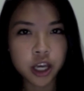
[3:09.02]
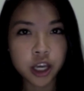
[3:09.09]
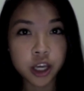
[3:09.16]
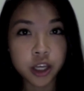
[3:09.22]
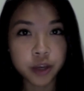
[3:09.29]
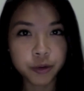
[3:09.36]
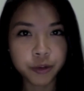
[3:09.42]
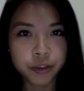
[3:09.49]

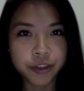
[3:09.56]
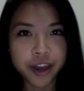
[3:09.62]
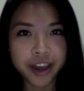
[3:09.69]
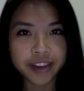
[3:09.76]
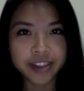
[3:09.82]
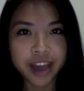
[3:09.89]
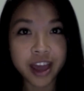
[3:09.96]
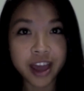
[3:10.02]
you will
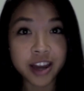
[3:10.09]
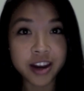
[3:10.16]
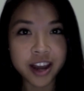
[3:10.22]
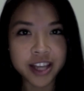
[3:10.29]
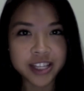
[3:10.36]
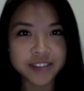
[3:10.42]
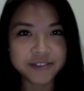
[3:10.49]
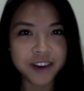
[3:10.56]
thank the
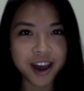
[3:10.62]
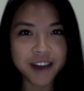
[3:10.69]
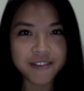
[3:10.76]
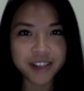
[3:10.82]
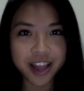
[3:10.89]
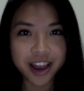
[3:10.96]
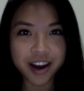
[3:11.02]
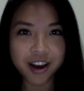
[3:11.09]
N95
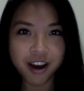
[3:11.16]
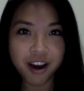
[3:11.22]
later.